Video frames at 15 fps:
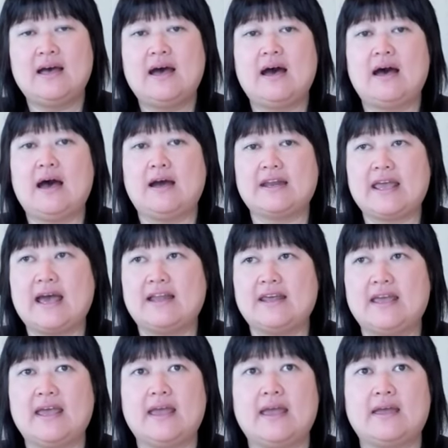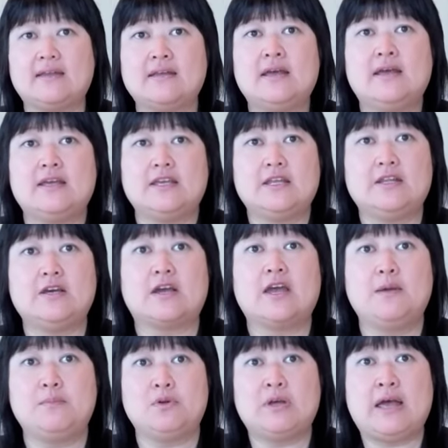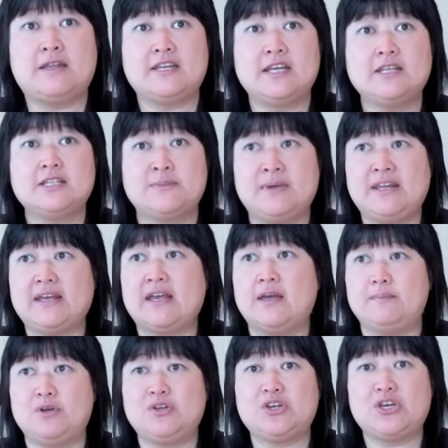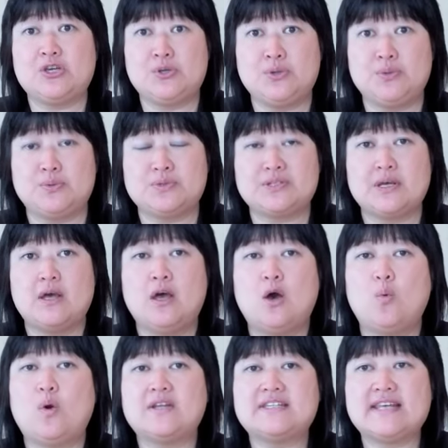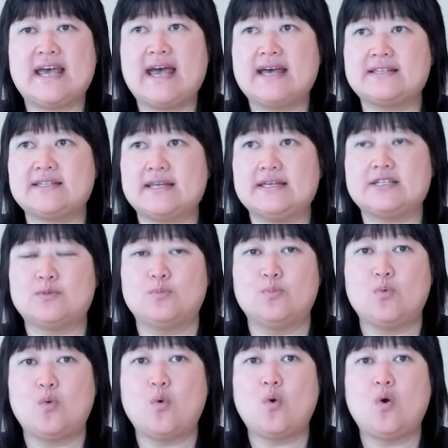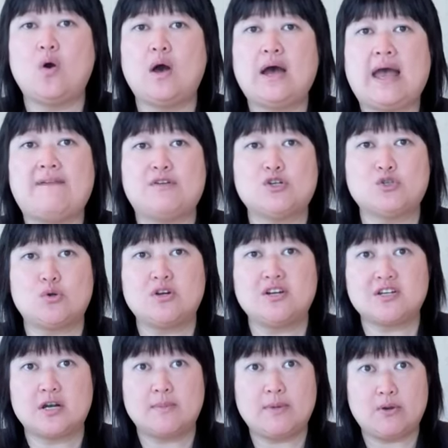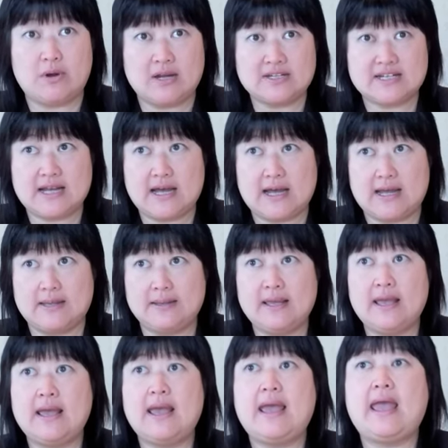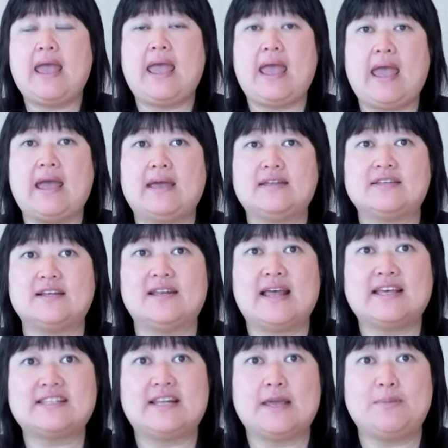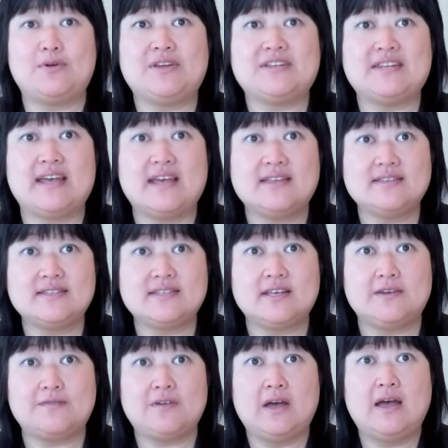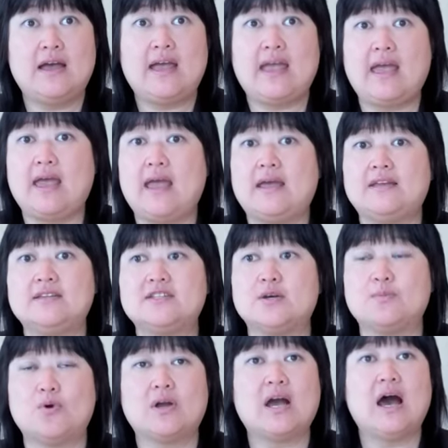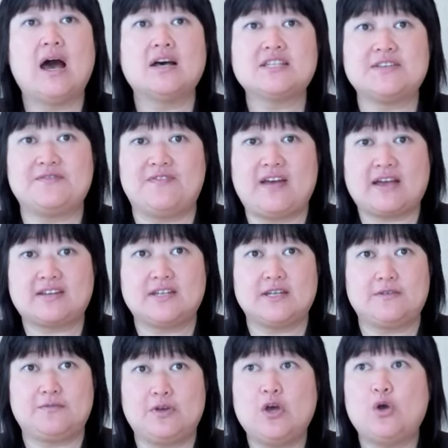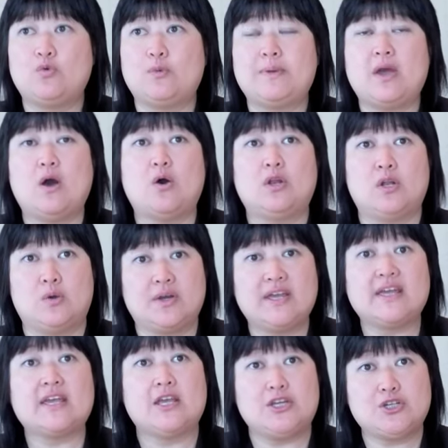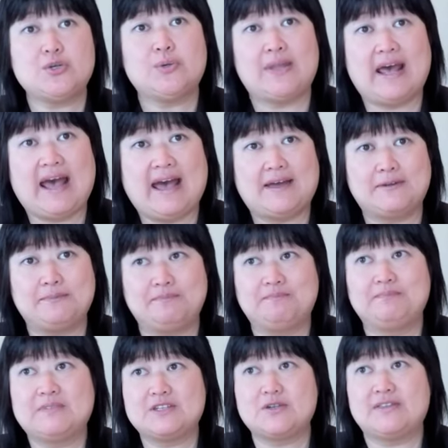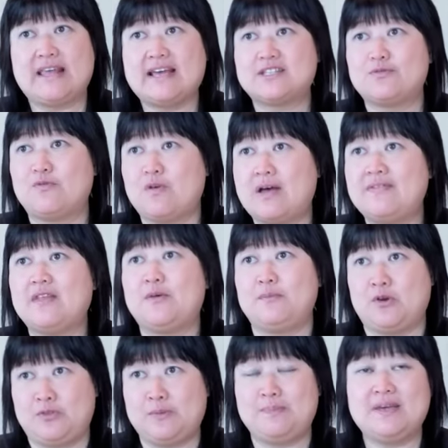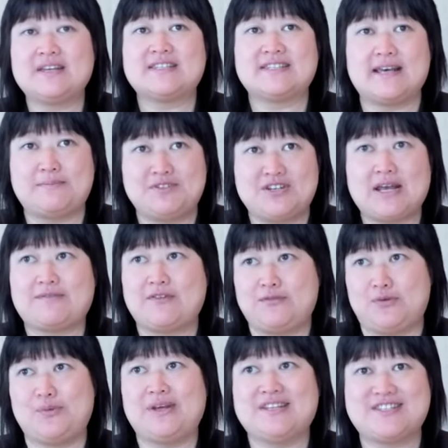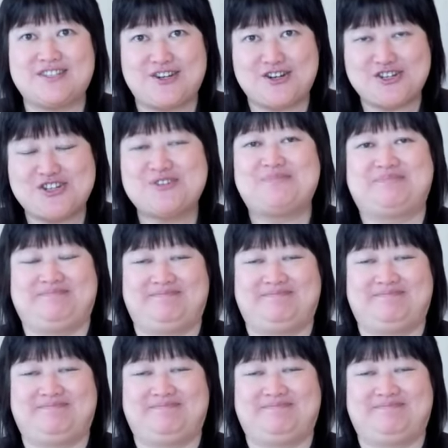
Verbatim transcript: Uh, on the other hand, in the commu anticipated community use, what test is more, have a shorter turnaround time, and less labor intensive, and uh, more cost effective, we'll be all looking into that. So that's one of the big subject of the research.